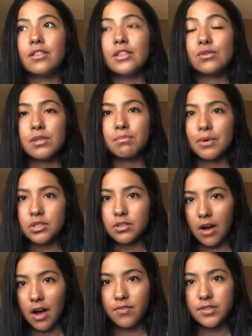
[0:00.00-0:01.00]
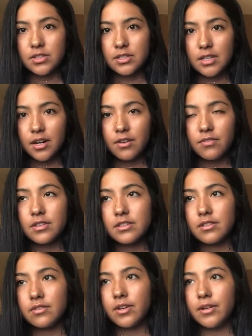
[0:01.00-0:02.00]
there was a bunch of officers there,
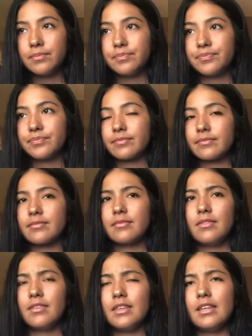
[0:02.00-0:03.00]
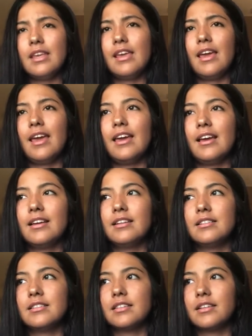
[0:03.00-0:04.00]
first of all,
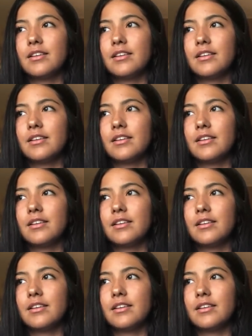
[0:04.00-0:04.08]
and